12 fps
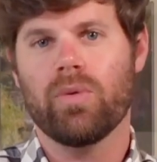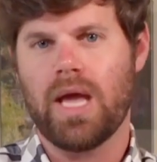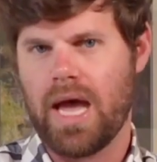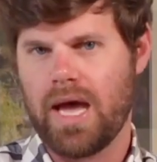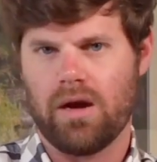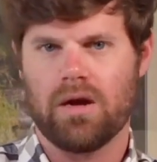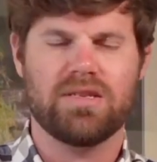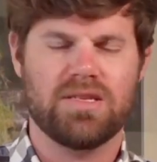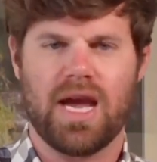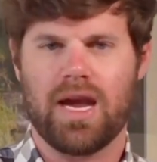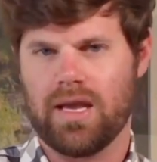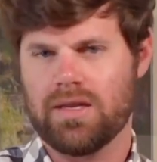we had our
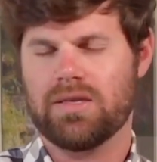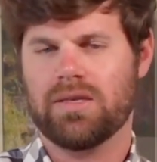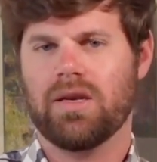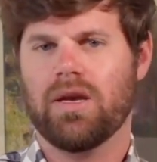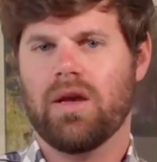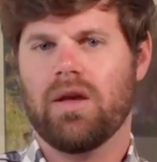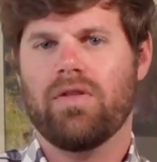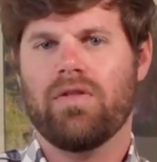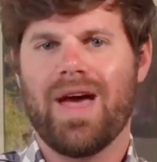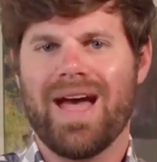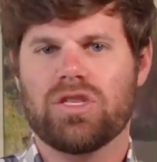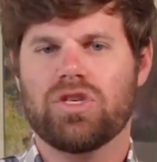second
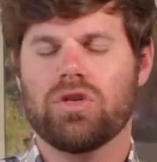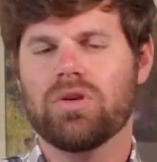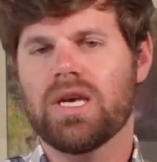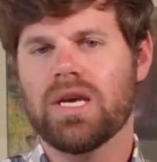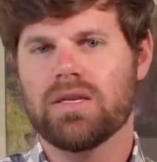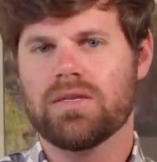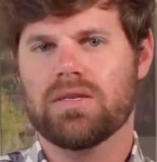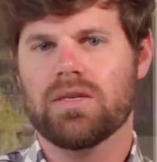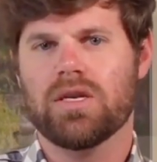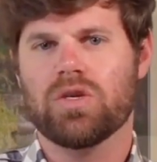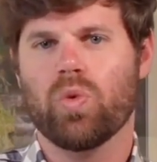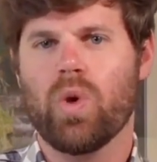that two kids
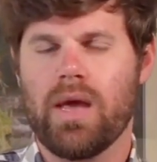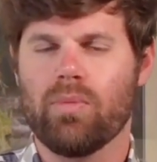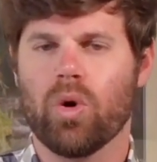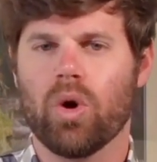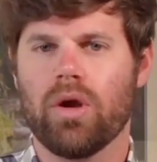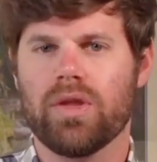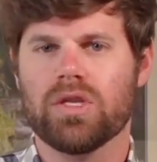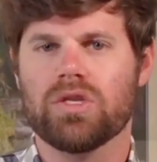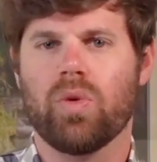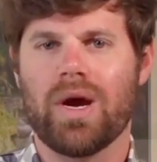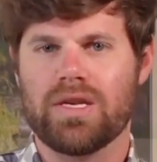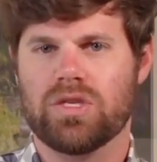is way more than
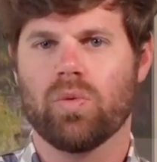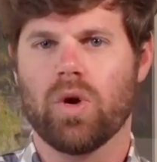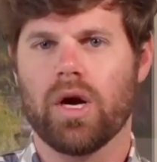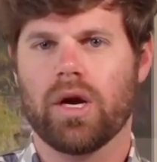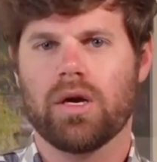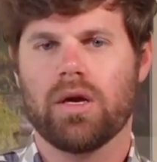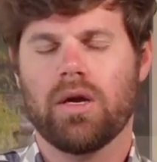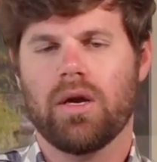twice the work.